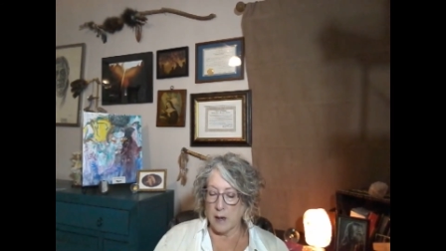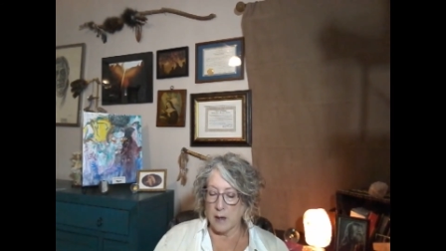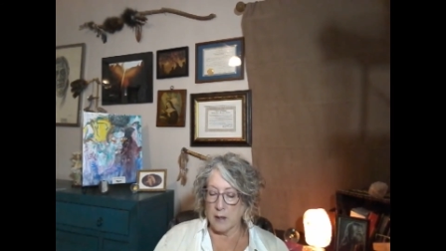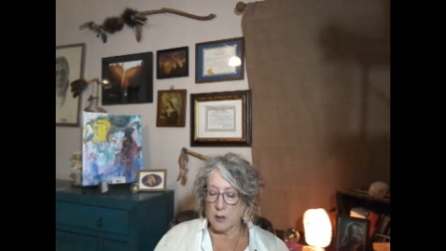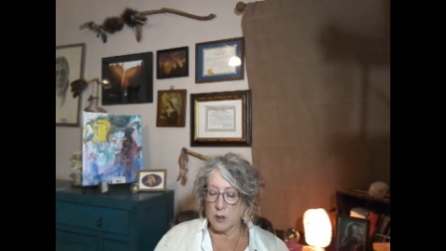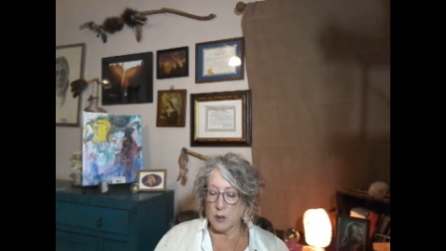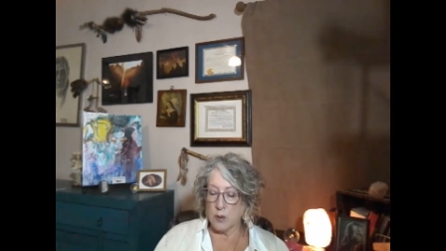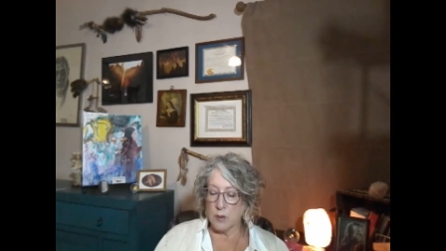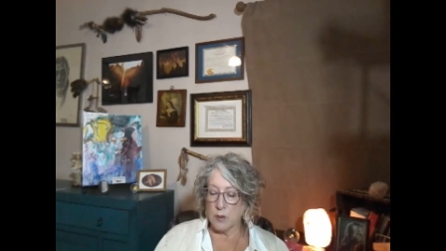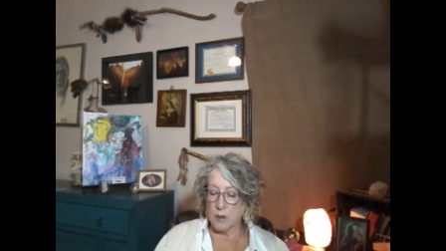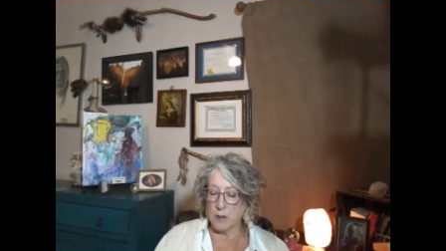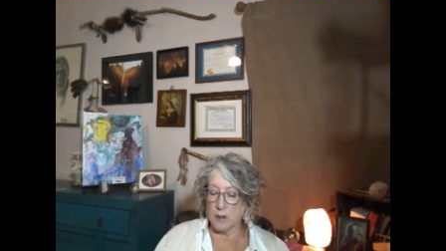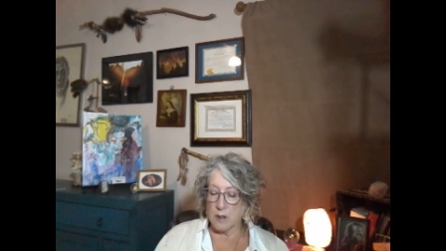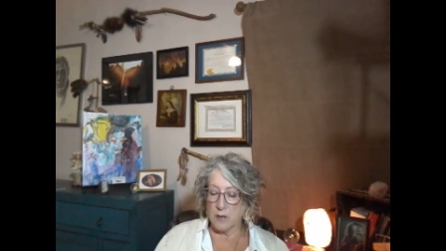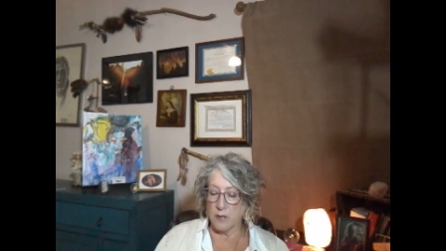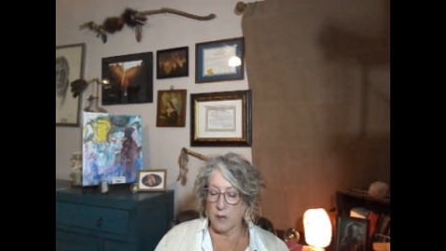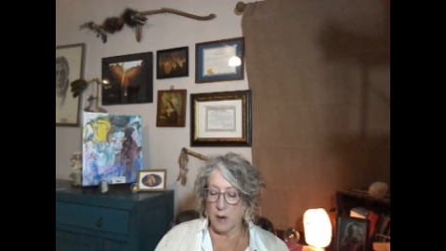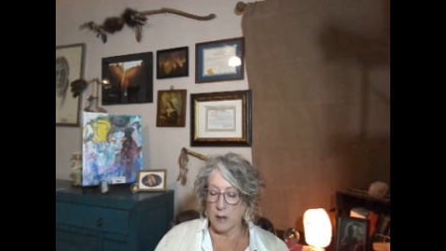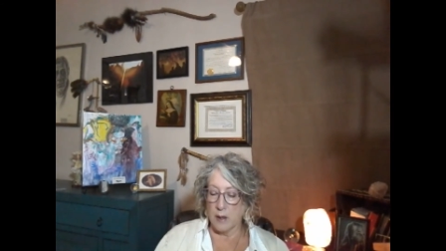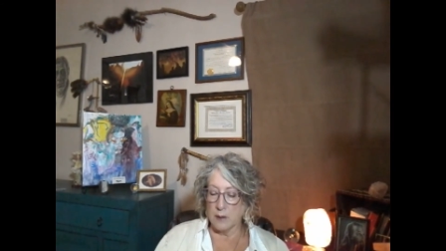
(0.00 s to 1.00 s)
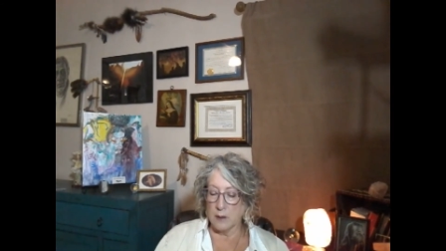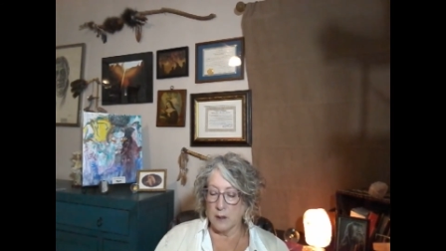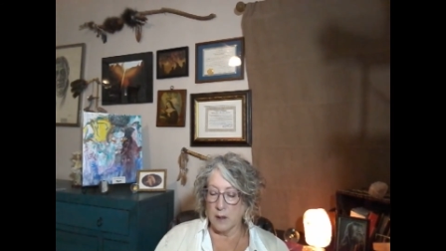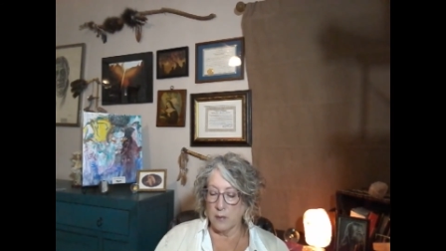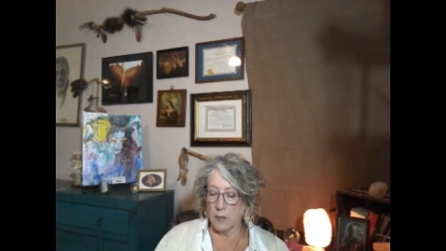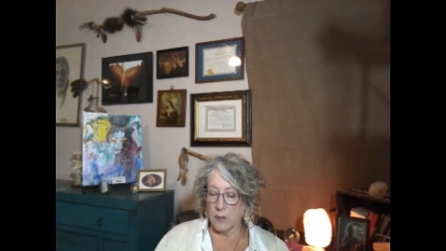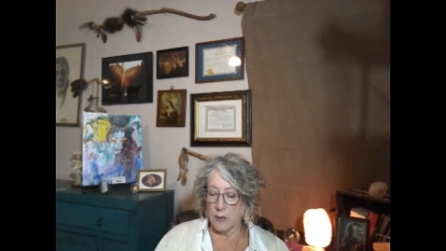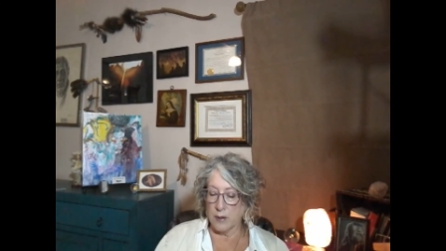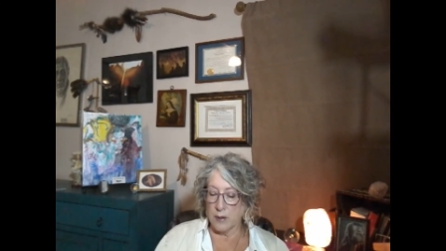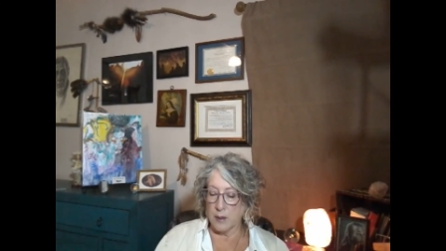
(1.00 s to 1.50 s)
I attune to the divine
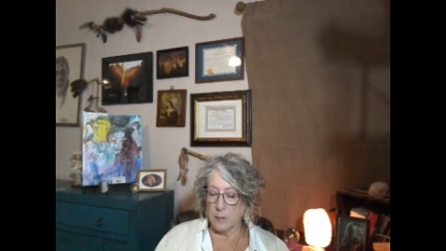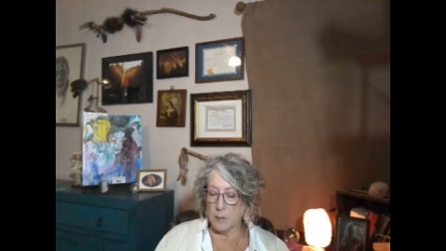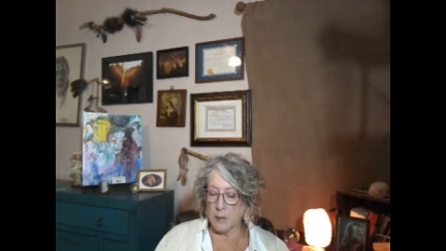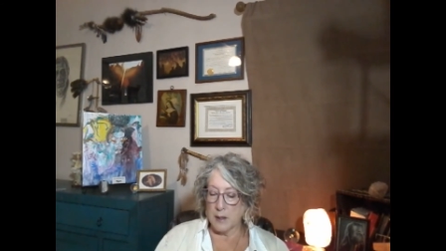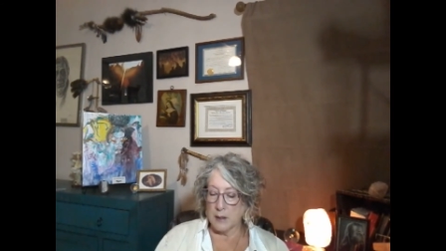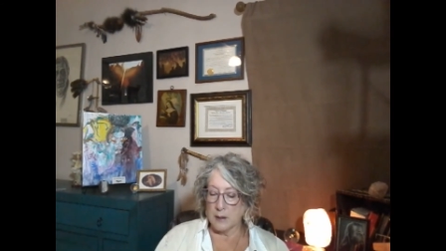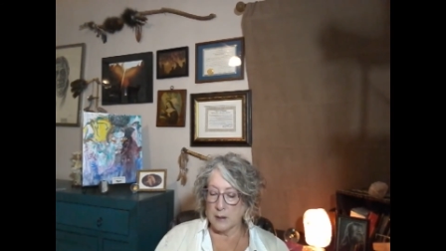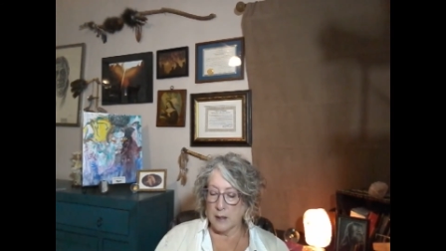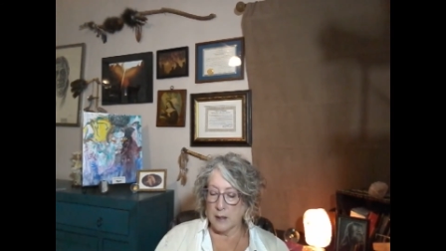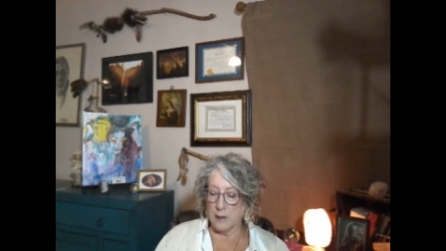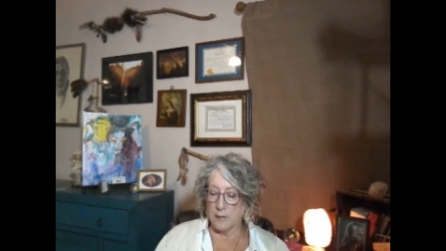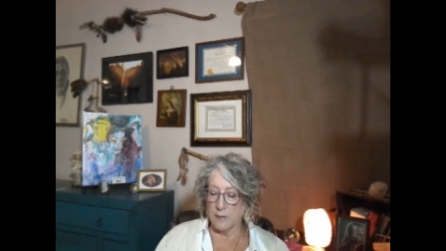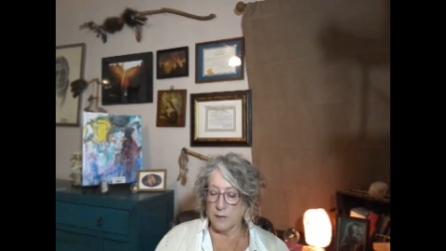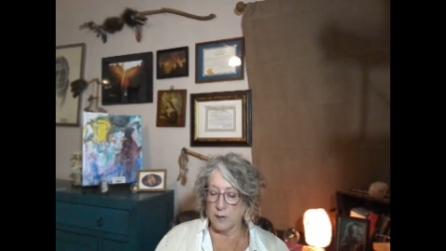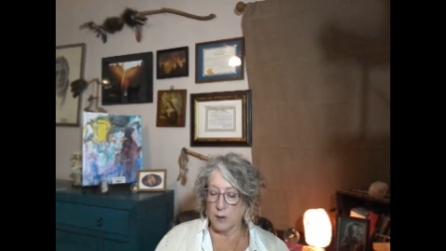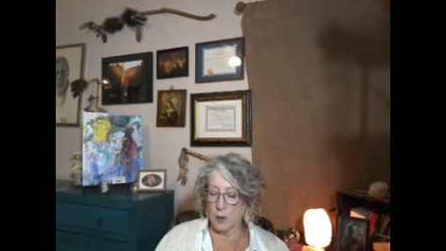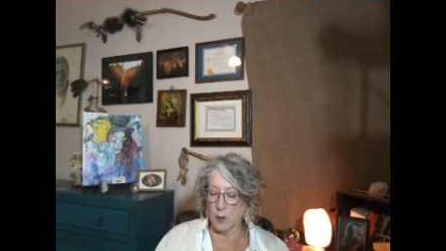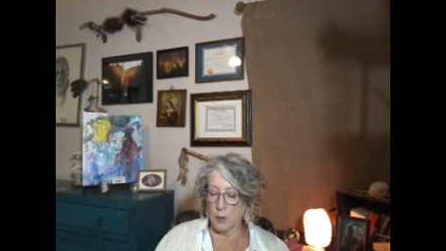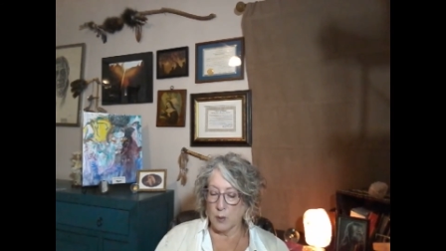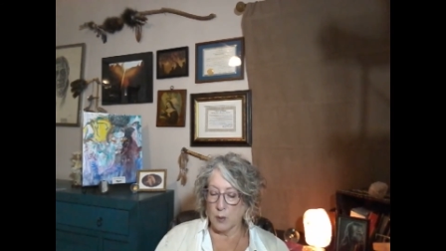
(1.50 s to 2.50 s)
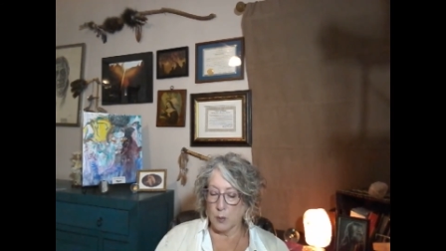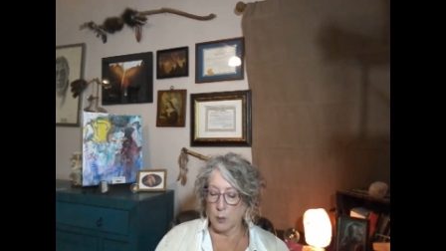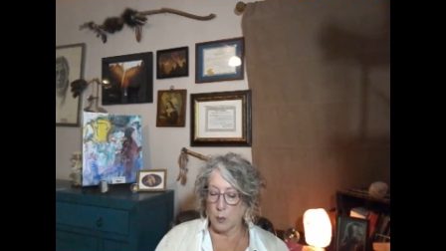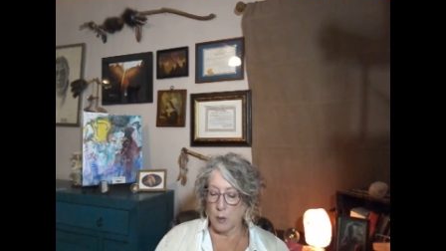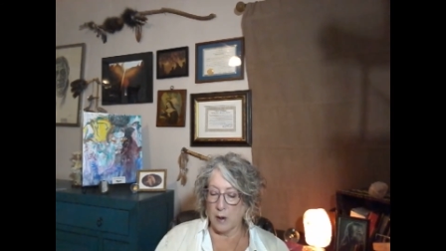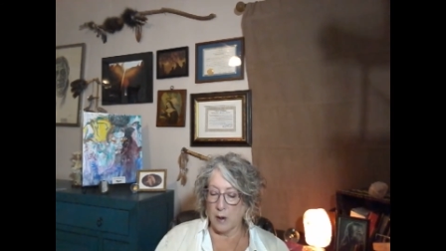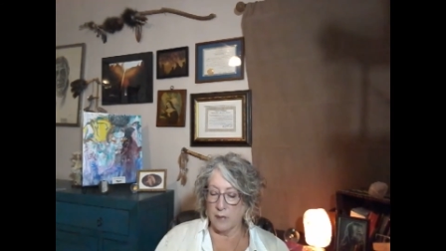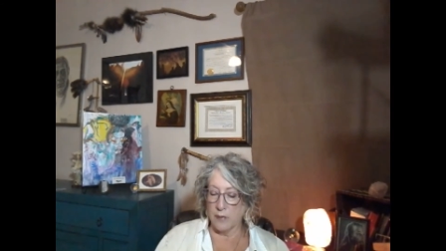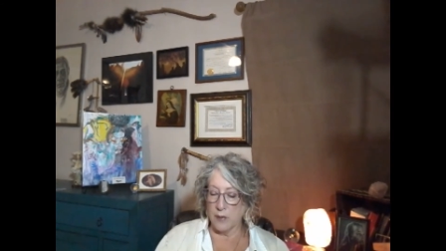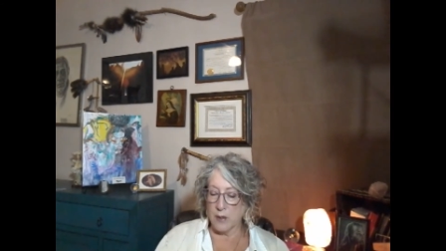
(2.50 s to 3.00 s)
love within me and let it flow through
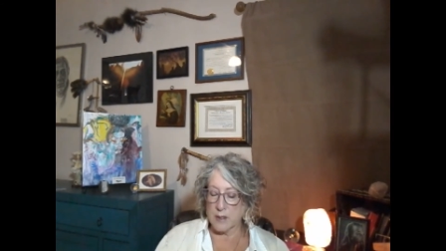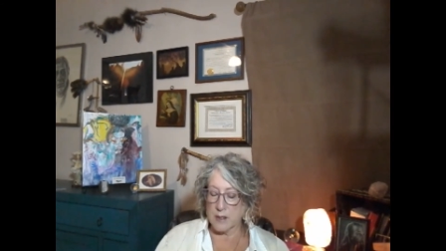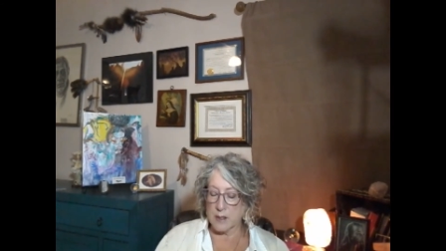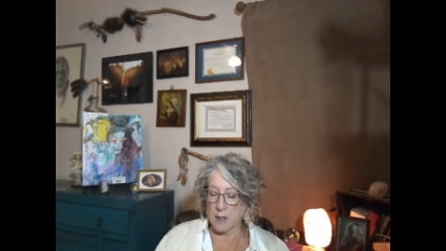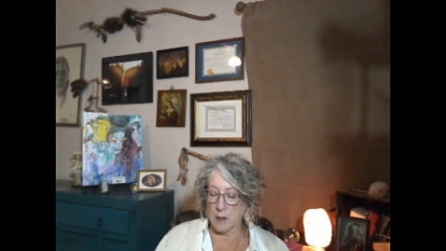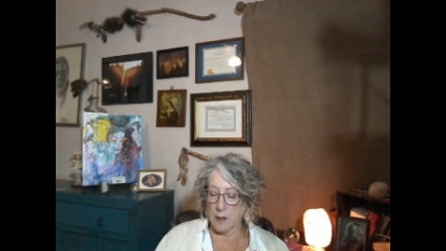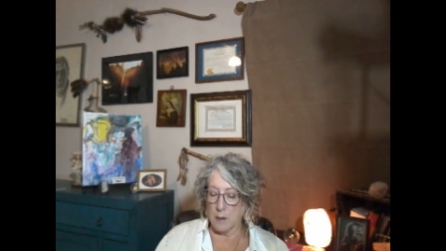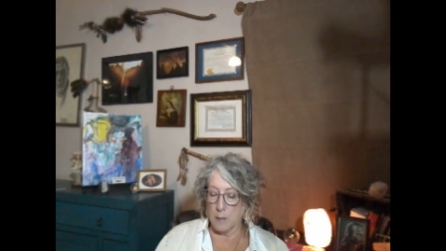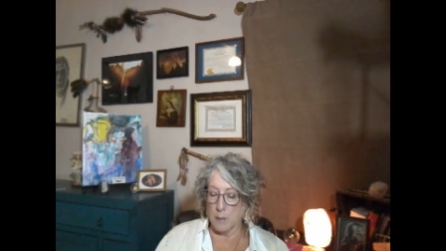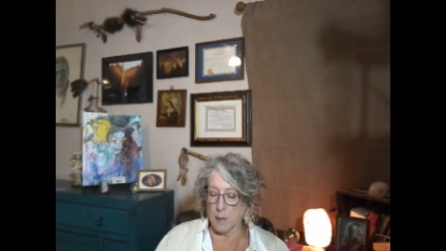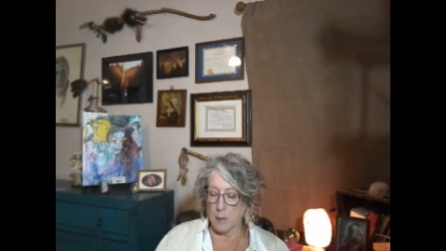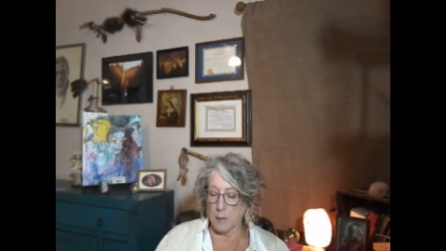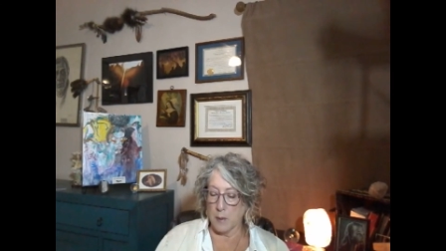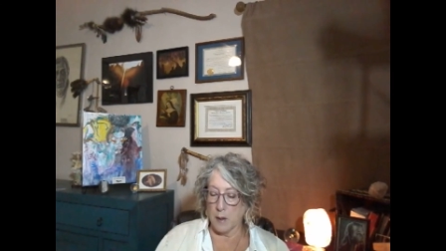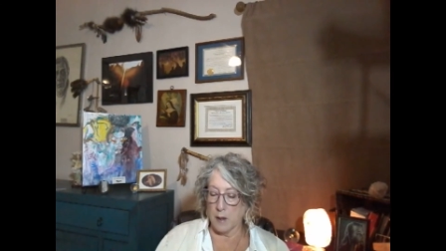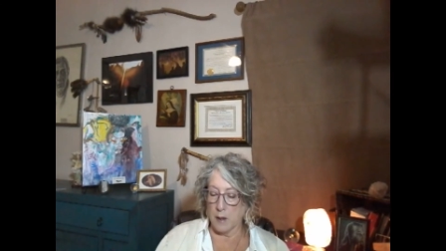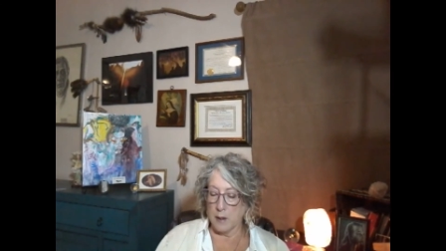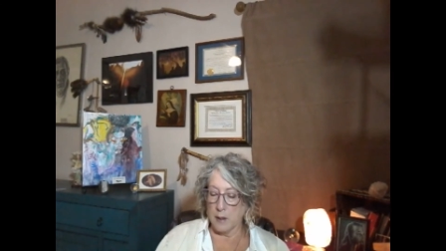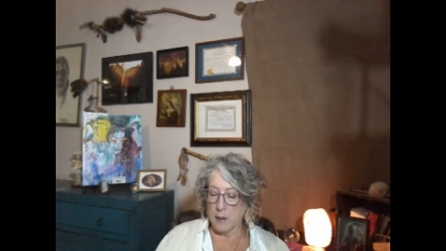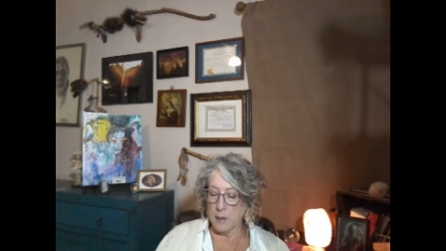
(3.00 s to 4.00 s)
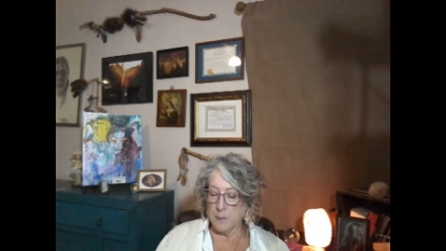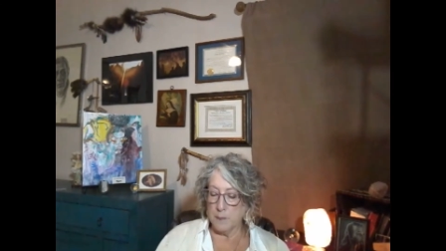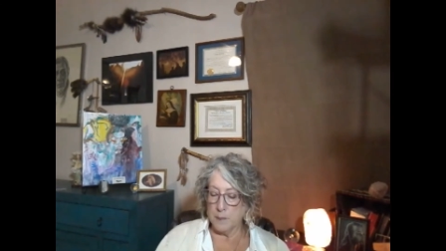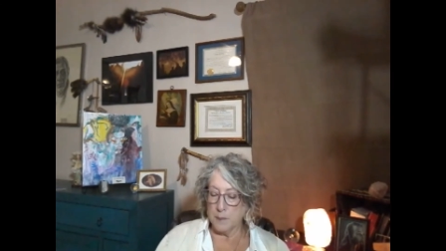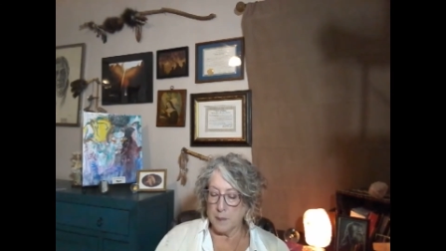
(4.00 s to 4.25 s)
every cell of my body.